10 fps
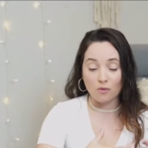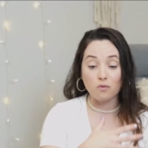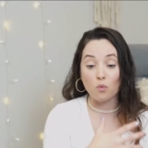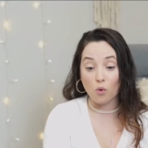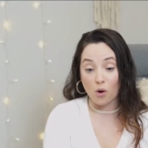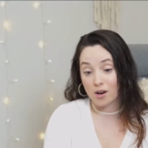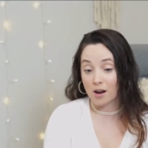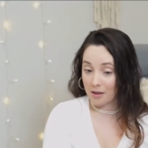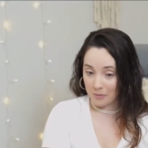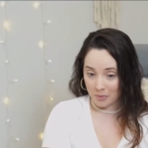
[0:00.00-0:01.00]
of
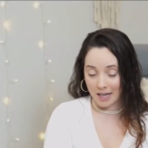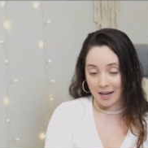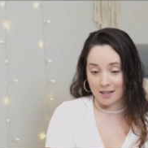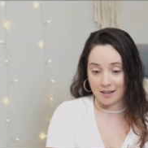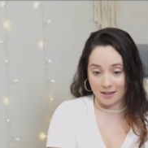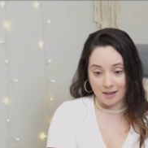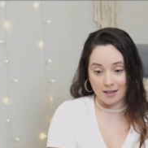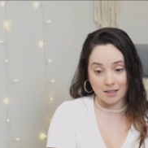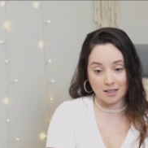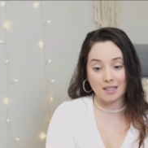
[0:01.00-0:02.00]
work related
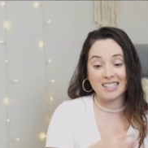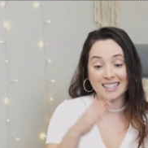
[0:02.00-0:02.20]
things?